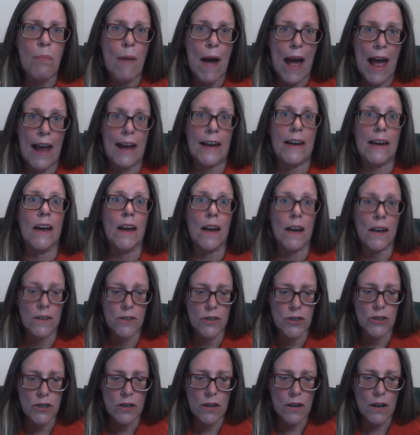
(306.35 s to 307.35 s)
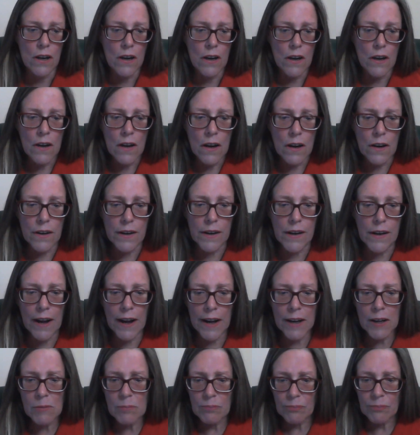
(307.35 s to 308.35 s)
baggage.
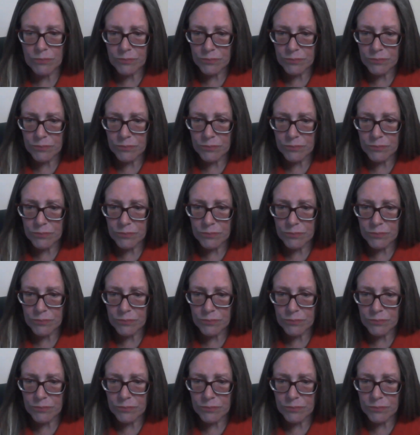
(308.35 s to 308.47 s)
Okay?